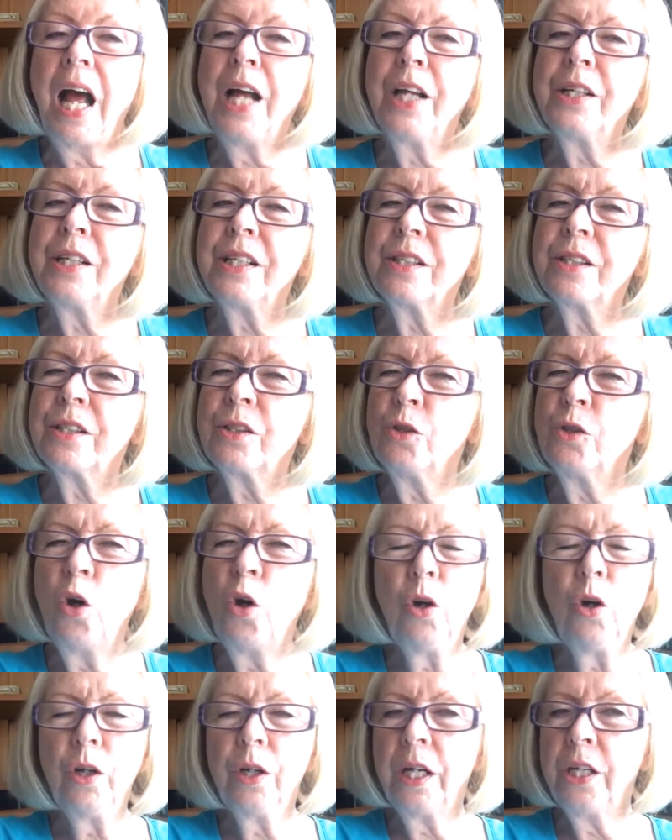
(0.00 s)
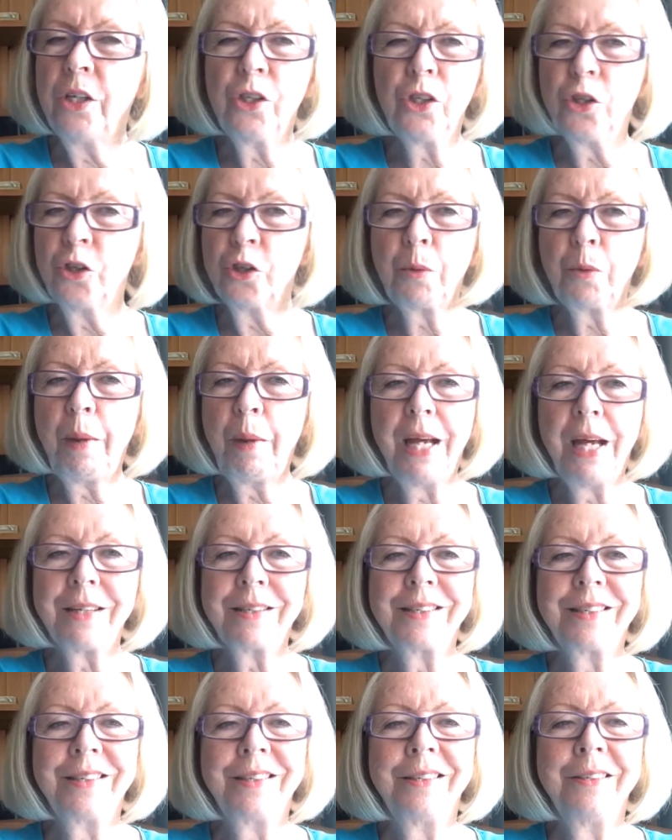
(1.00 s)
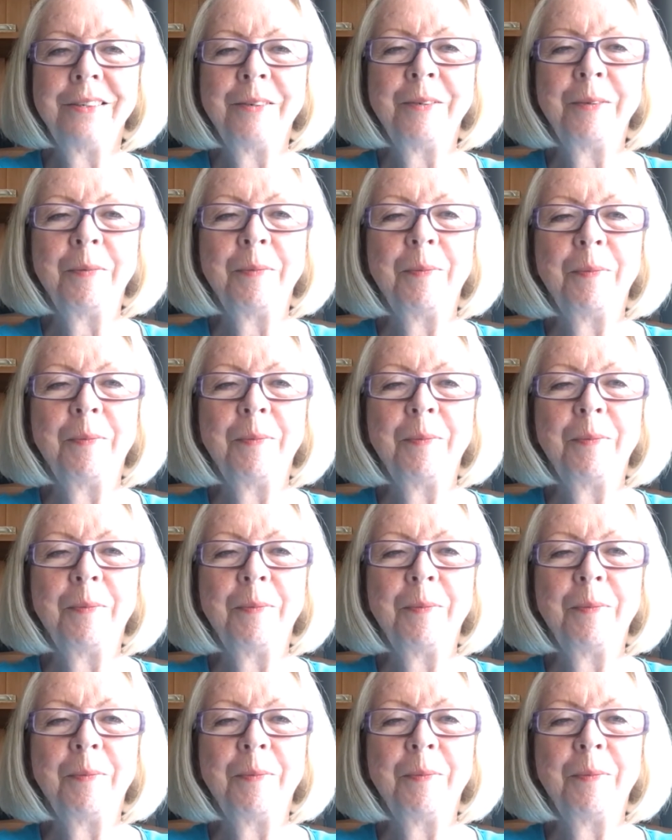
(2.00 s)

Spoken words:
and it's not his usual pattern.